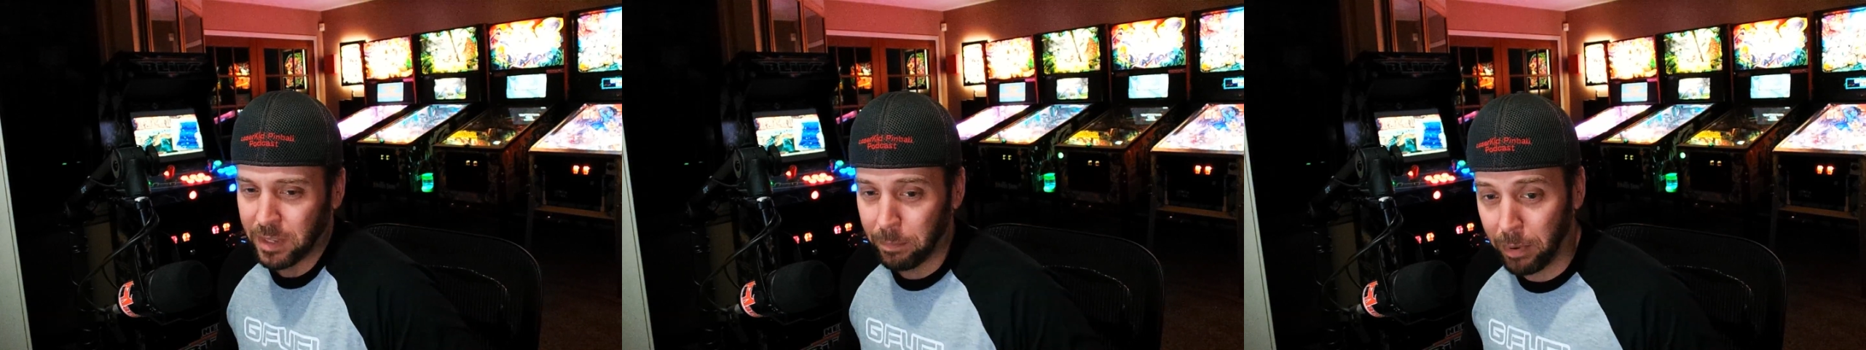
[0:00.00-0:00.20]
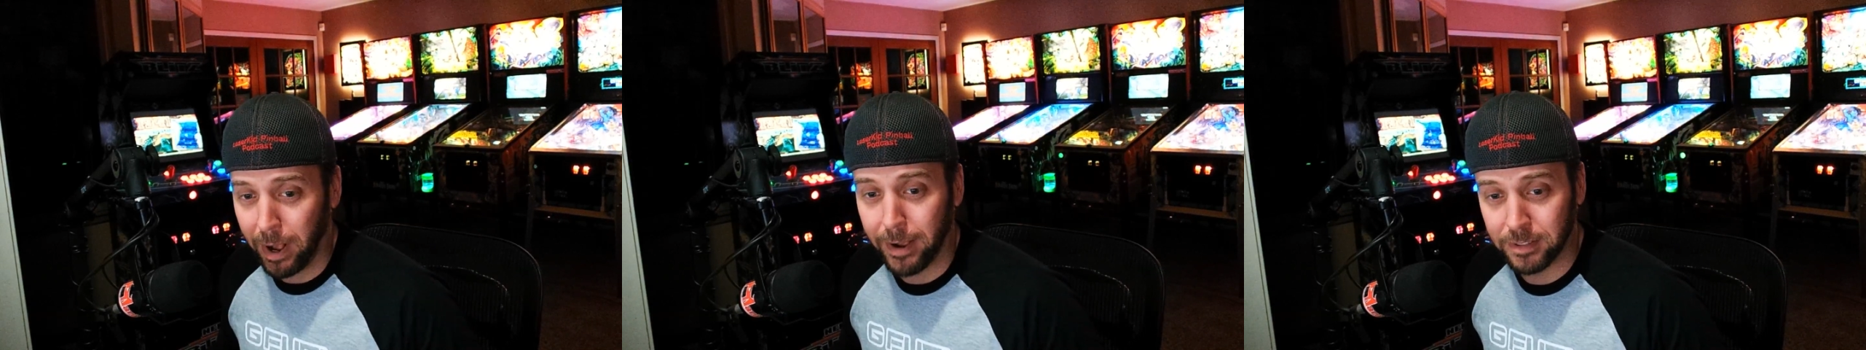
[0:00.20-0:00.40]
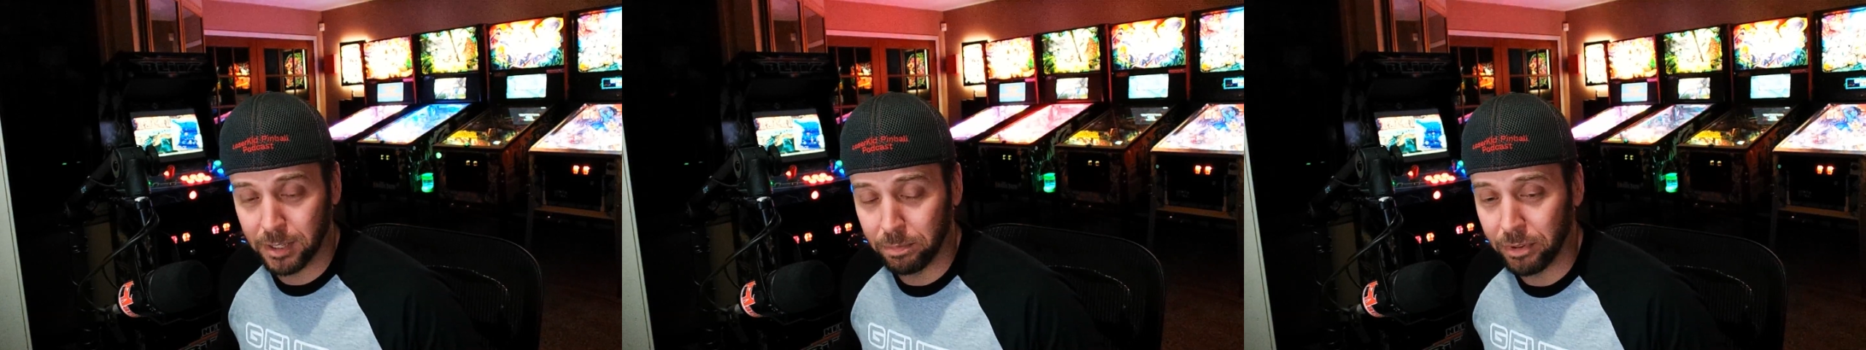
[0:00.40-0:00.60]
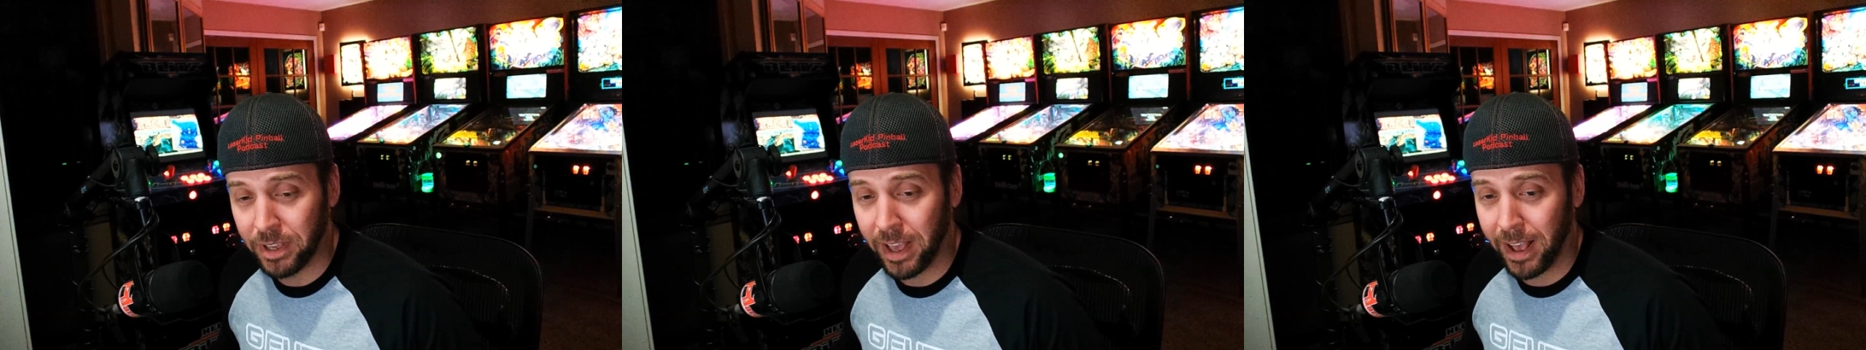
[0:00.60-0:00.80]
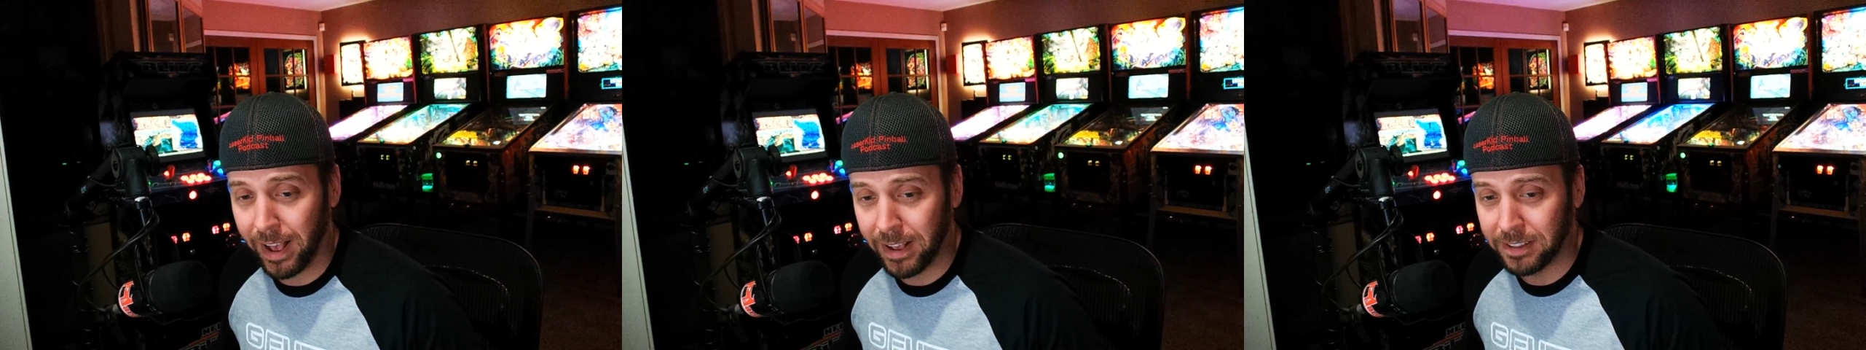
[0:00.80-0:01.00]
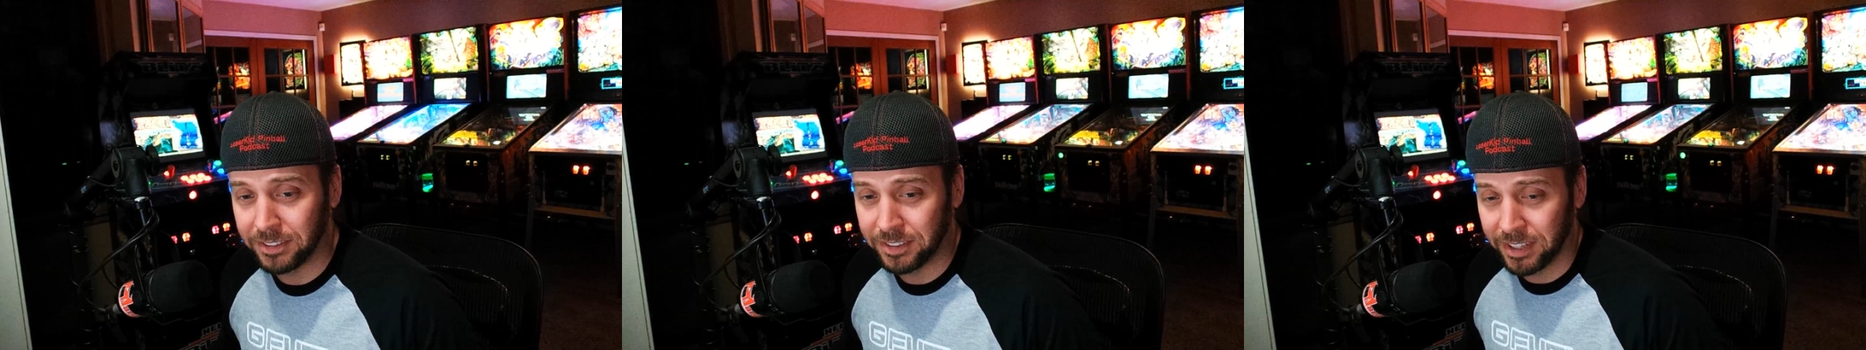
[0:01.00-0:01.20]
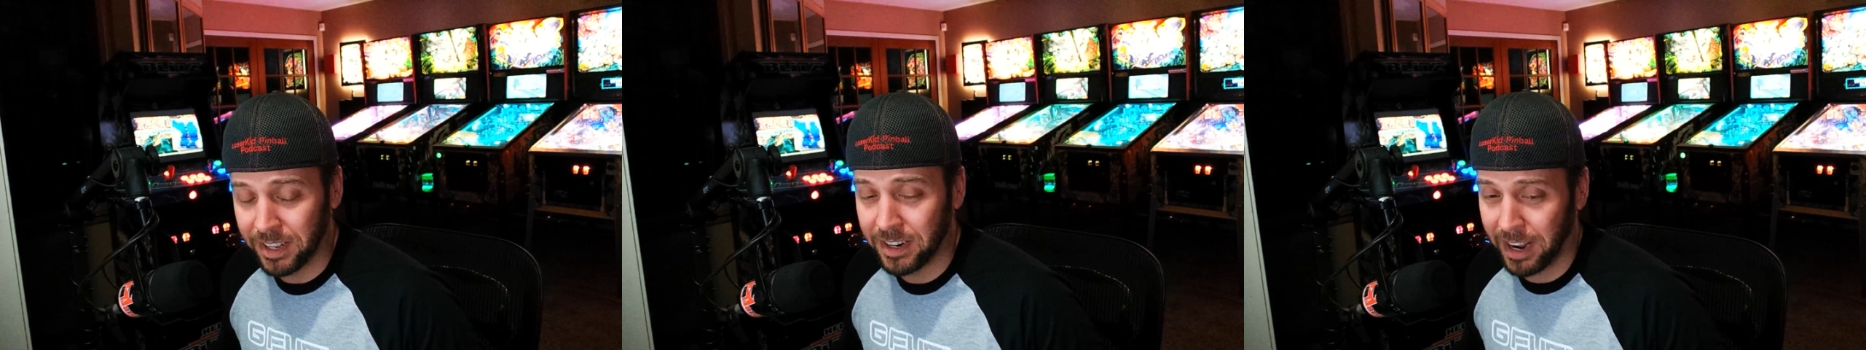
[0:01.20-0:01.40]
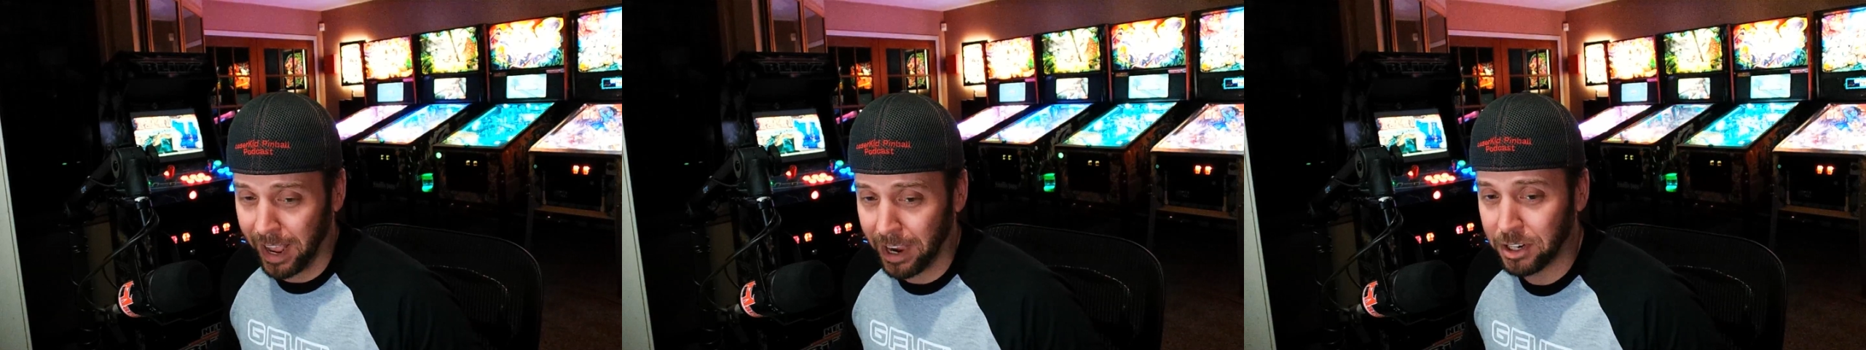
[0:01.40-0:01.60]
possibly as
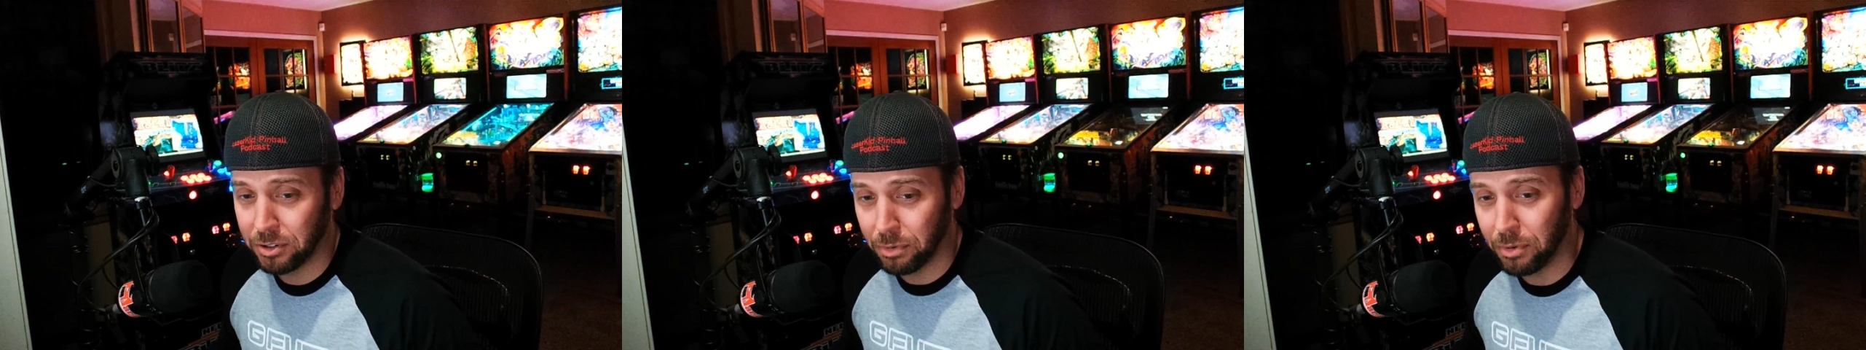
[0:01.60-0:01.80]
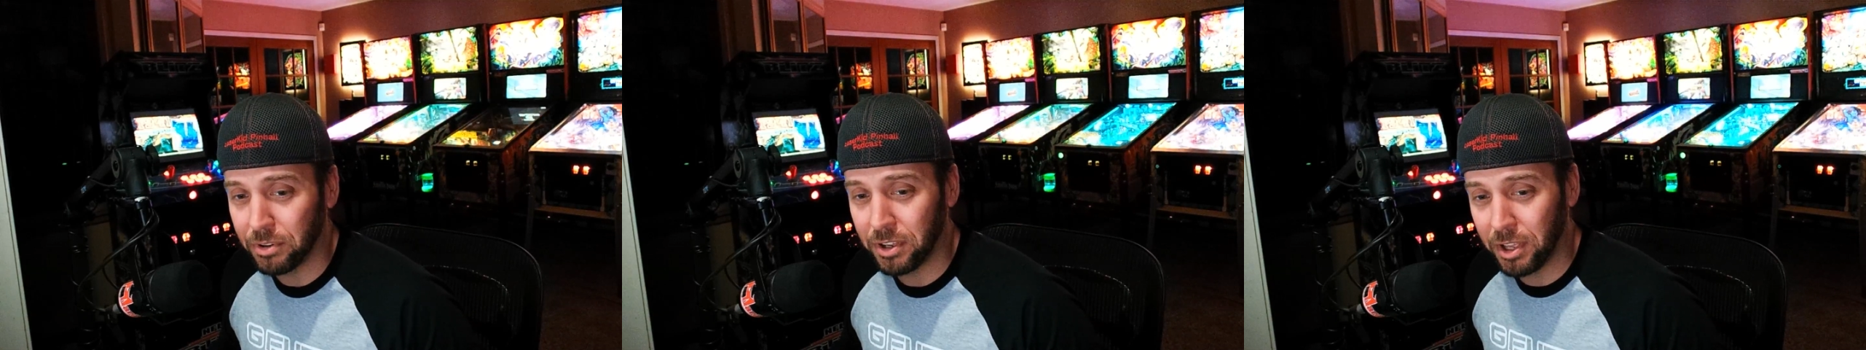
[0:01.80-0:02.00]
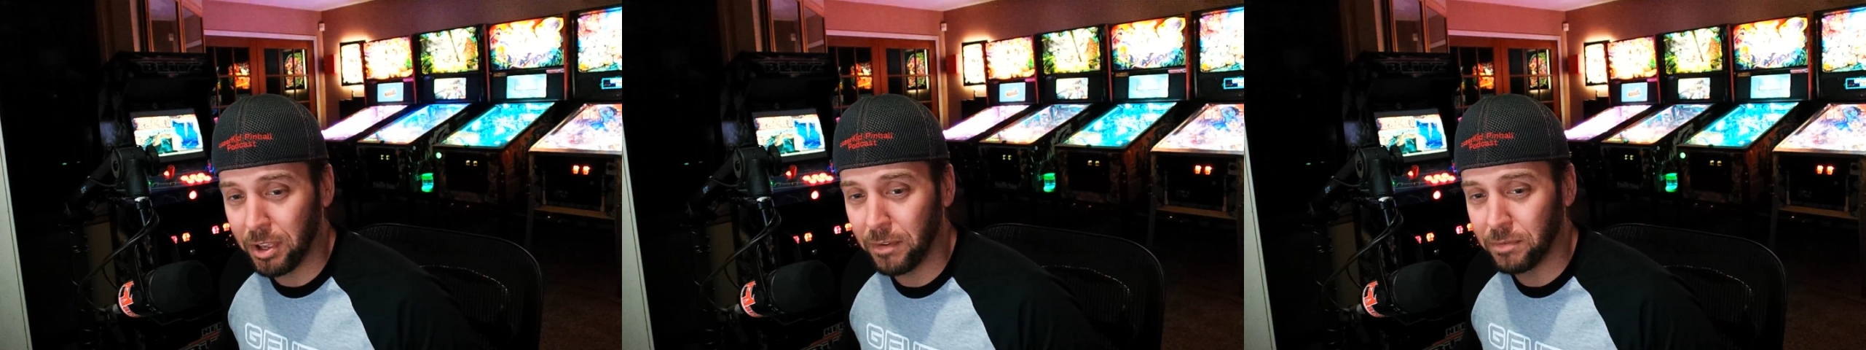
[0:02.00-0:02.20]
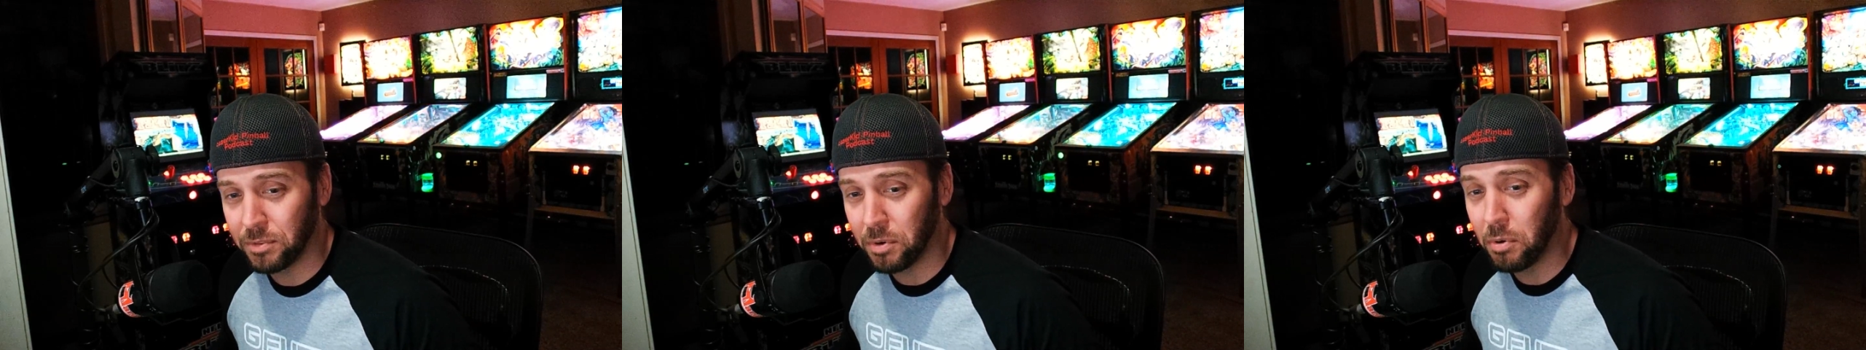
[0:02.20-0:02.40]
an actual gift